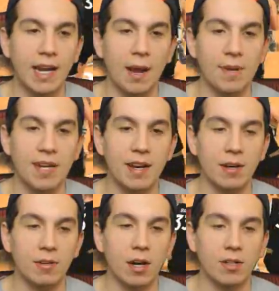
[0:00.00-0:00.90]
Diamond
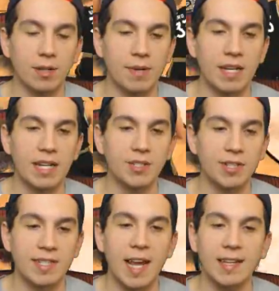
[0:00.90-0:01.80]
Derrick Rose, I'm going to need you
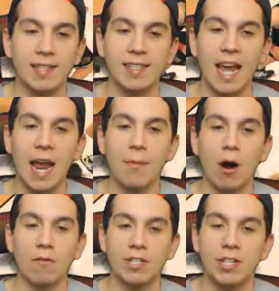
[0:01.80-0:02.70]
to take this game
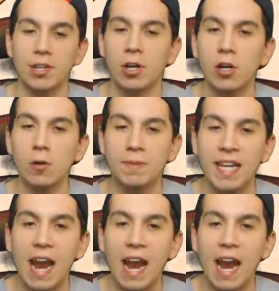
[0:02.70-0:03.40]
over to the hoop.